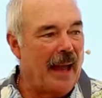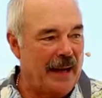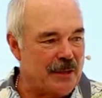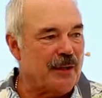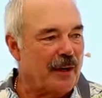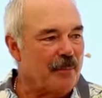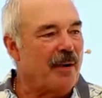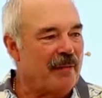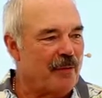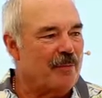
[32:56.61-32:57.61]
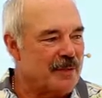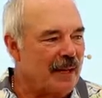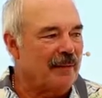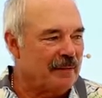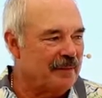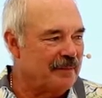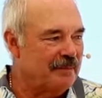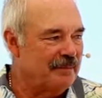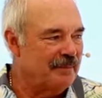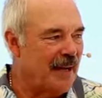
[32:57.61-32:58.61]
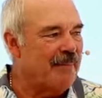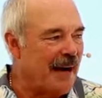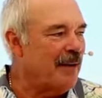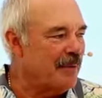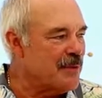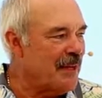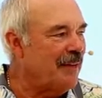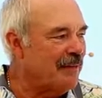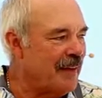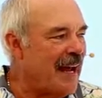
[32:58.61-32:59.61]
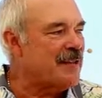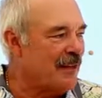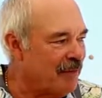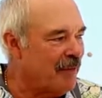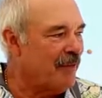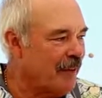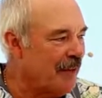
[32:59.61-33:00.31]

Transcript: And he started to pray for himself, about himself, and asking for